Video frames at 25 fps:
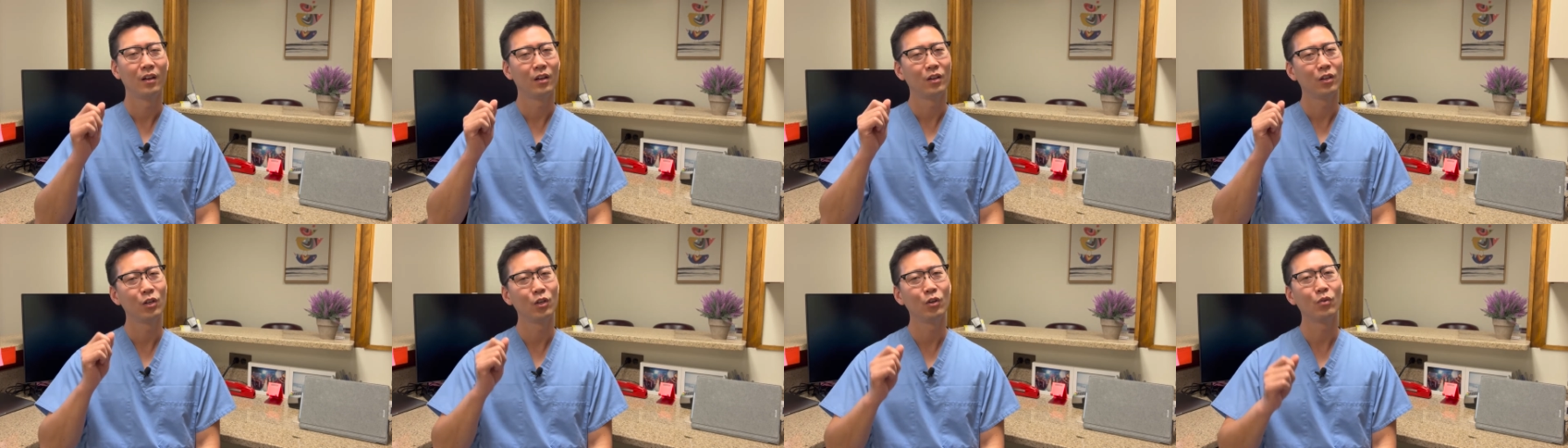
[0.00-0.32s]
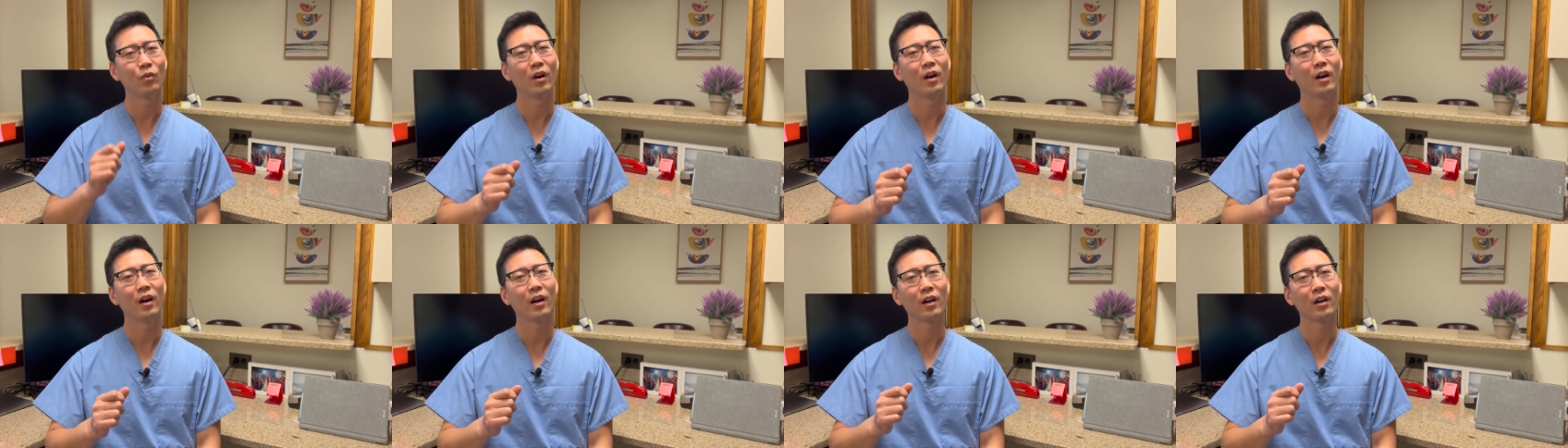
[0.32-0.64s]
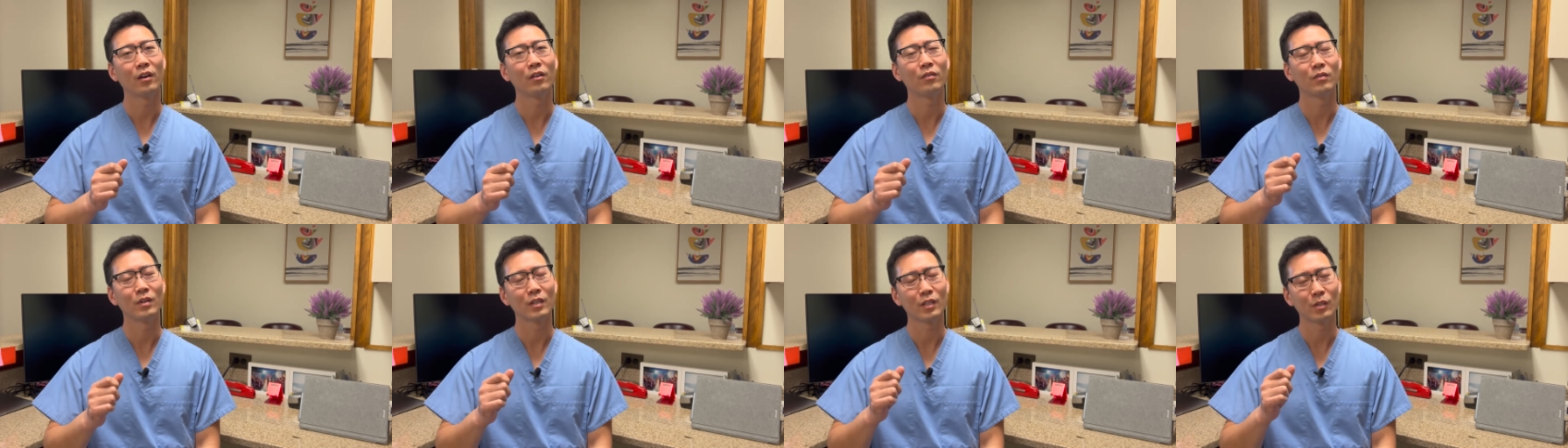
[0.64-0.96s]
you
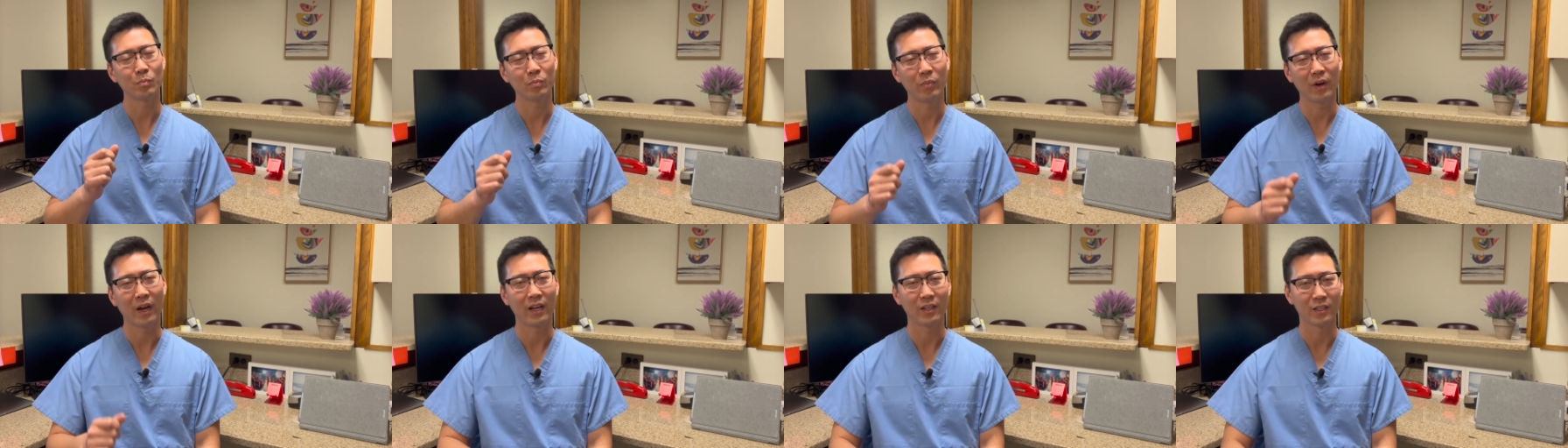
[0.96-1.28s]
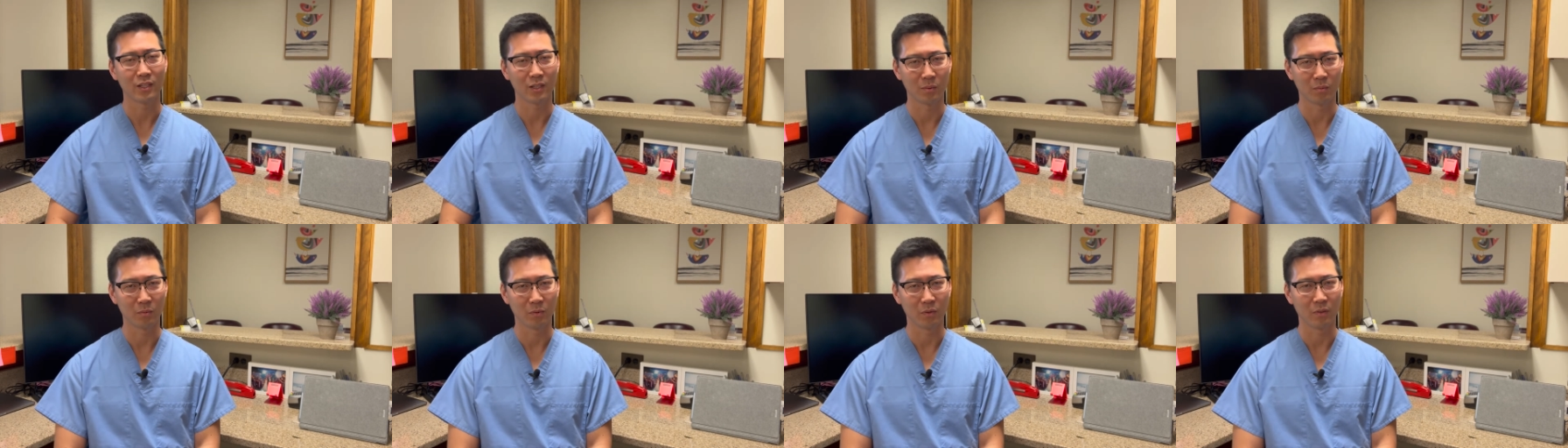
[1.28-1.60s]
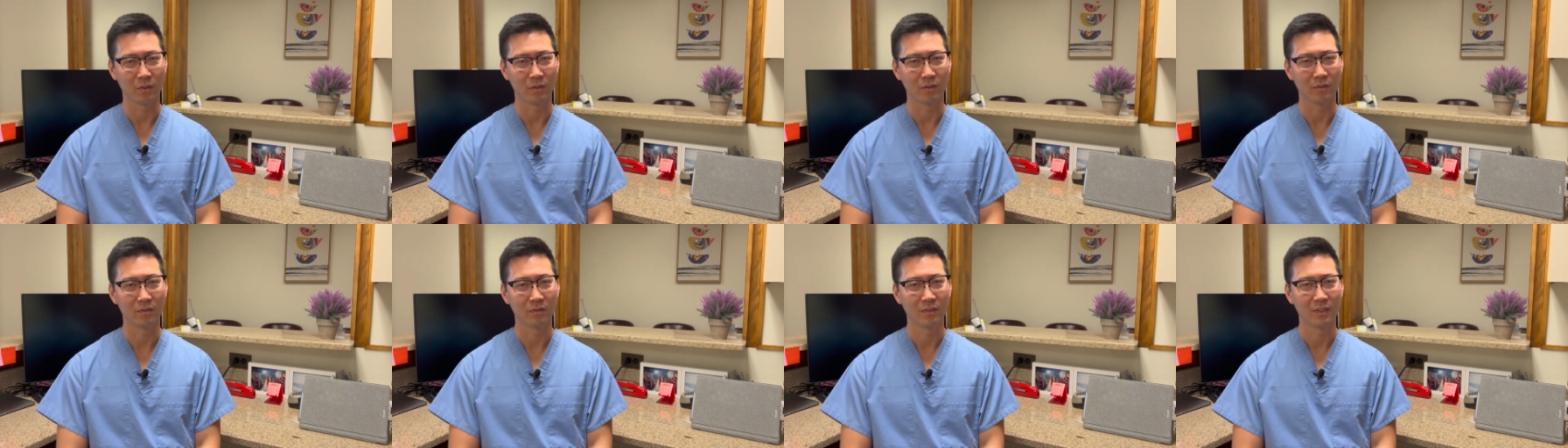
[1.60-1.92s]
are
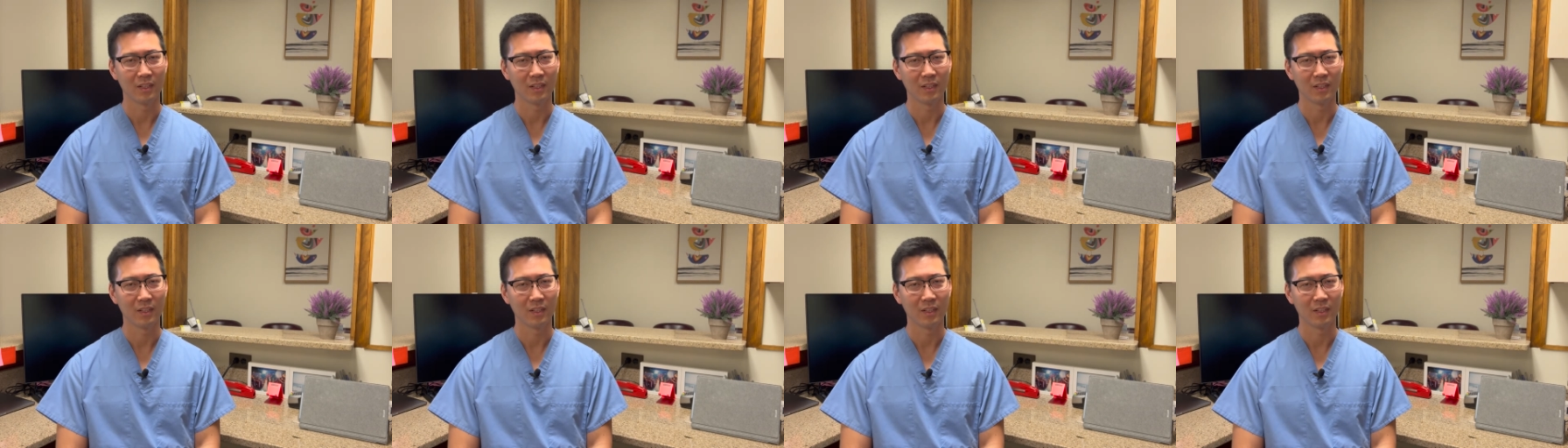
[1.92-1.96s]
responsible.